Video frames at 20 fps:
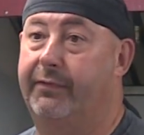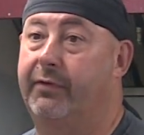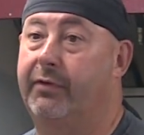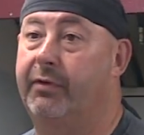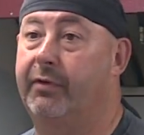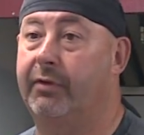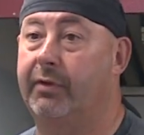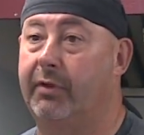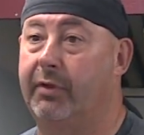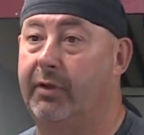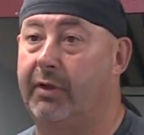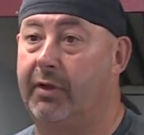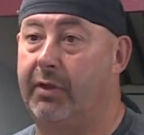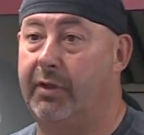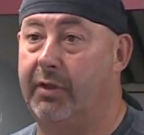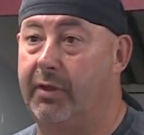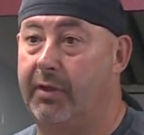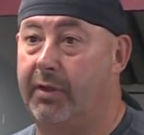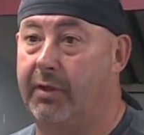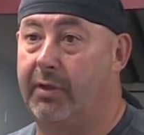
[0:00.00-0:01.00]
Same batter
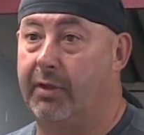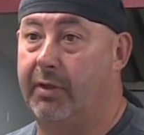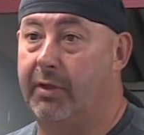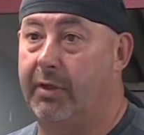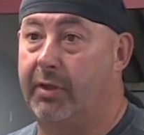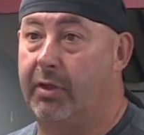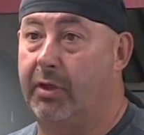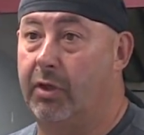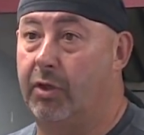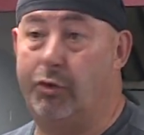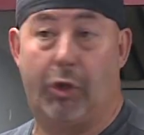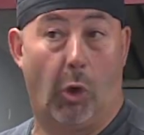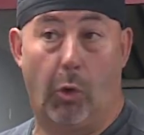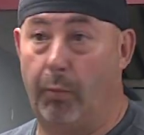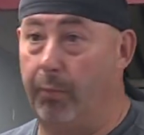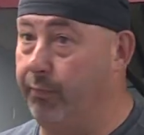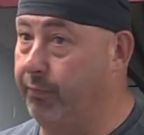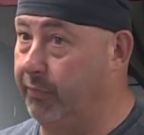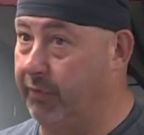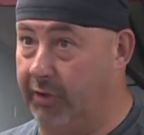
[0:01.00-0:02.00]
as the uh, fish? No,
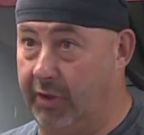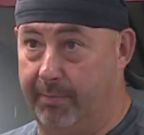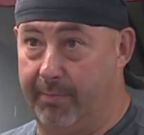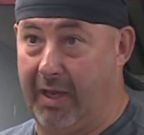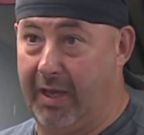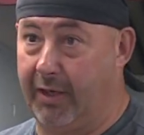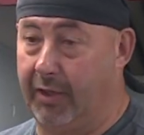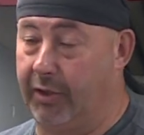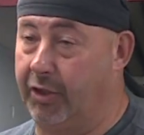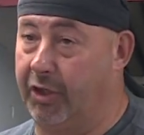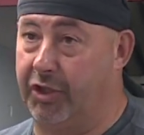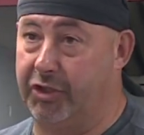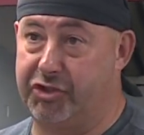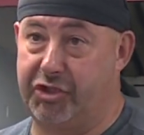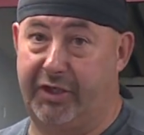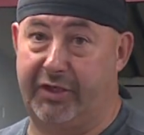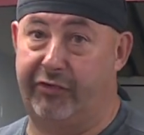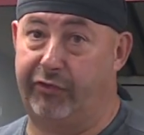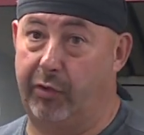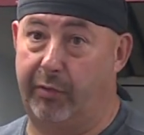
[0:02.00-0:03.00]
nope. nope. The,
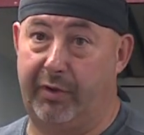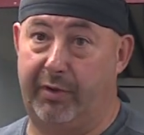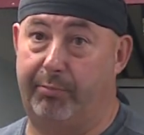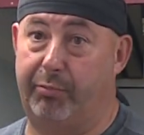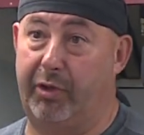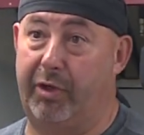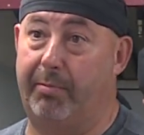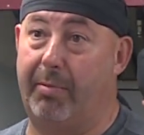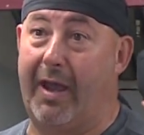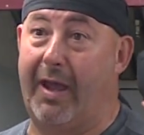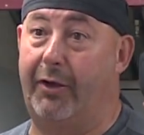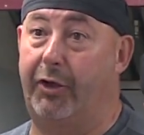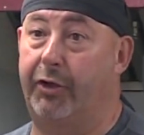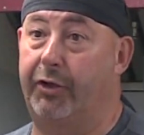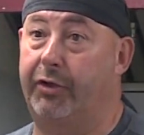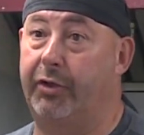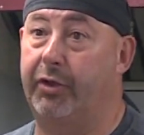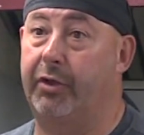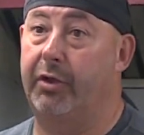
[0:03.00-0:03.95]
chicken is already pre battered.